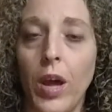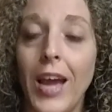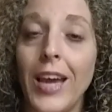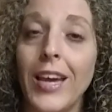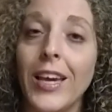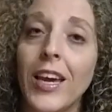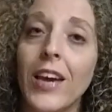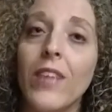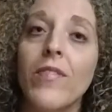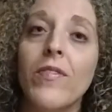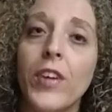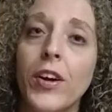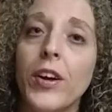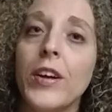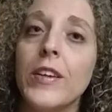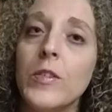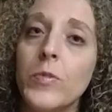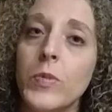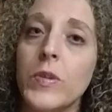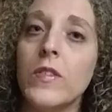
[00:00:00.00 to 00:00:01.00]
And get
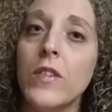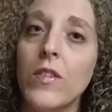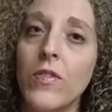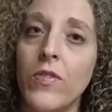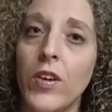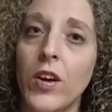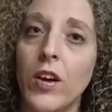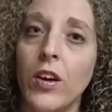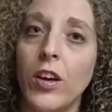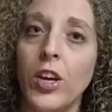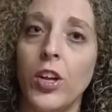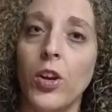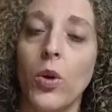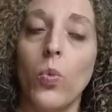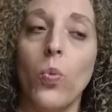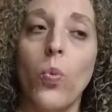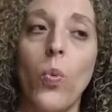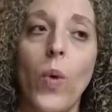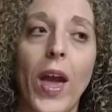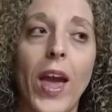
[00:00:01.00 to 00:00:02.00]
very specific. You
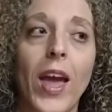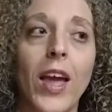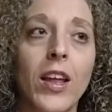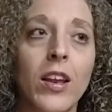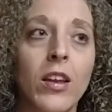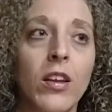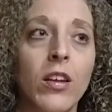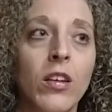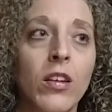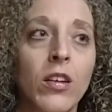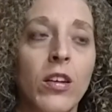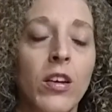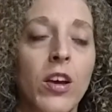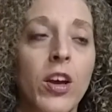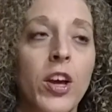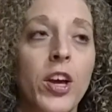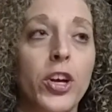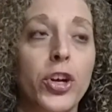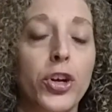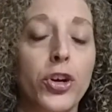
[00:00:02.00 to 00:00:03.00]
know, when
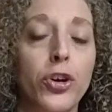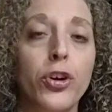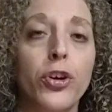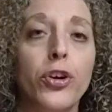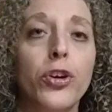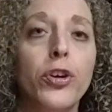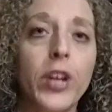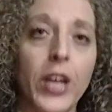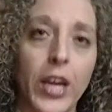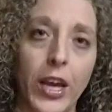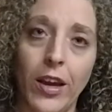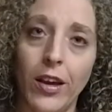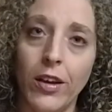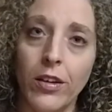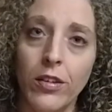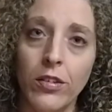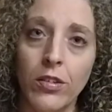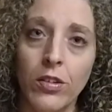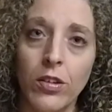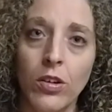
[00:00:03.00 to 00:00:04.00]
you're
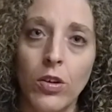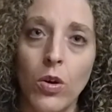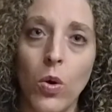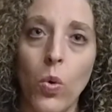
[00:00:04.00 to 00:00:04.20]
hurting,